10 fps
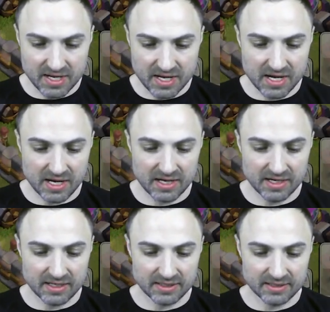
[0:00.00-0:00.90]

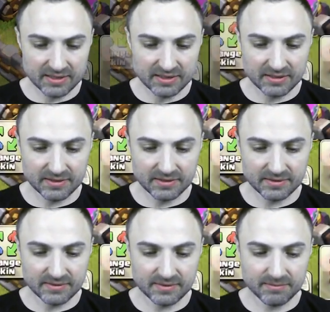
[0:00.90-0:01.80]

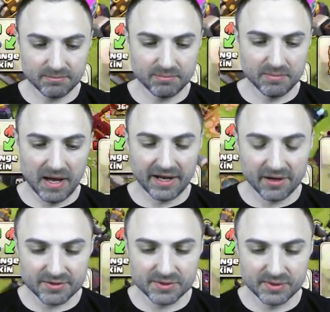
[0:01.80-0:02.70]
I
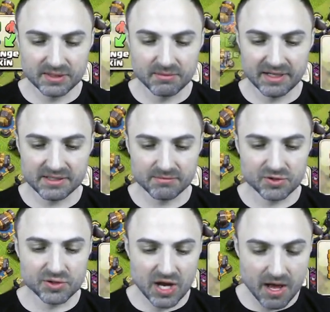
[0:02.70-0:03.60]
also need to buy some
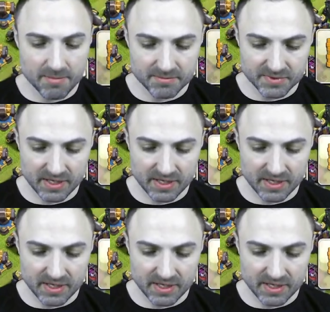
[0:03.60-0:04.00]
gems.